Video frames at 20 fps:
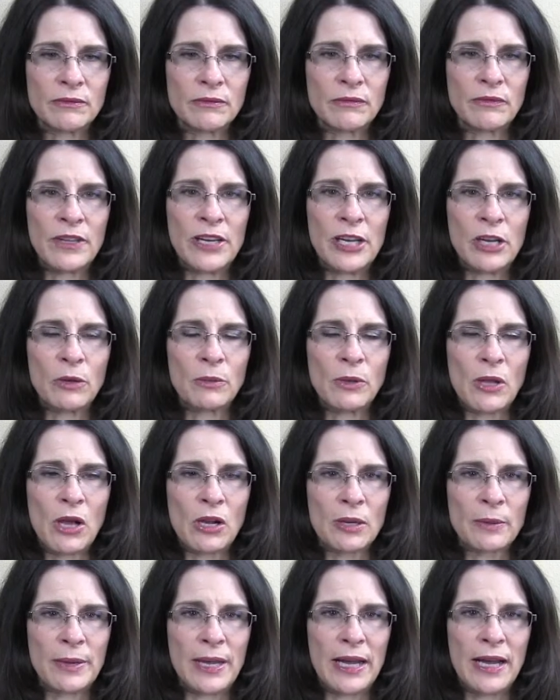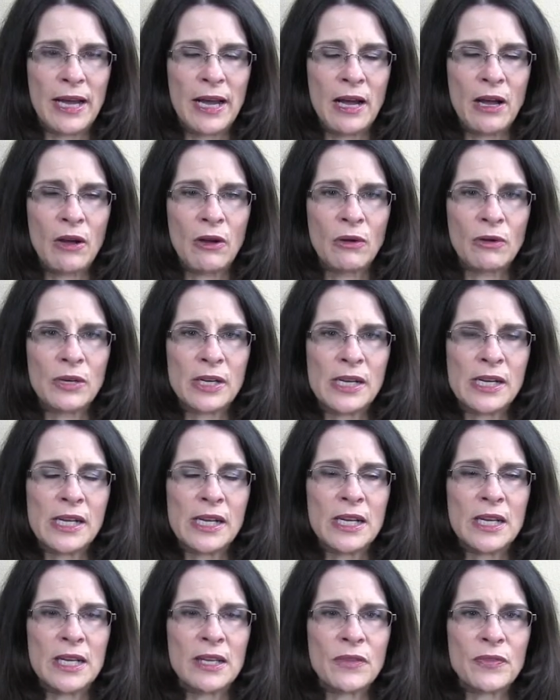video blog about how
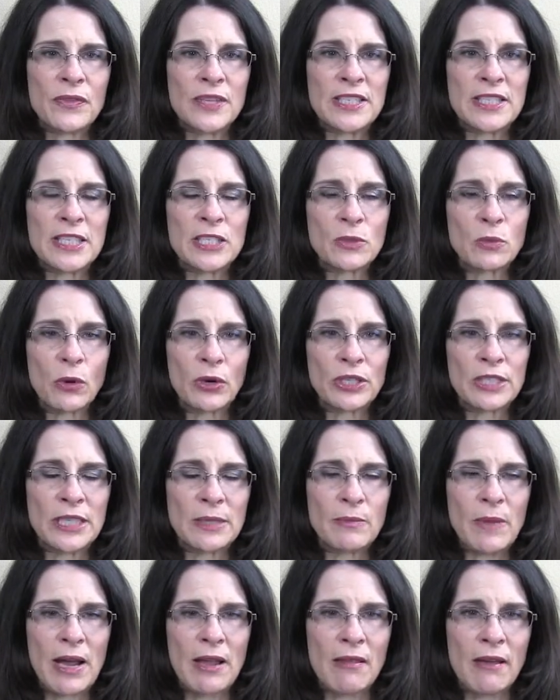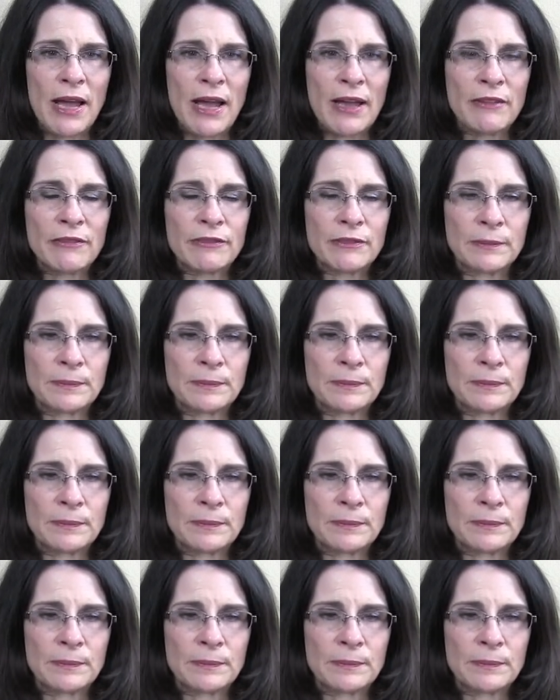this has worked in my life.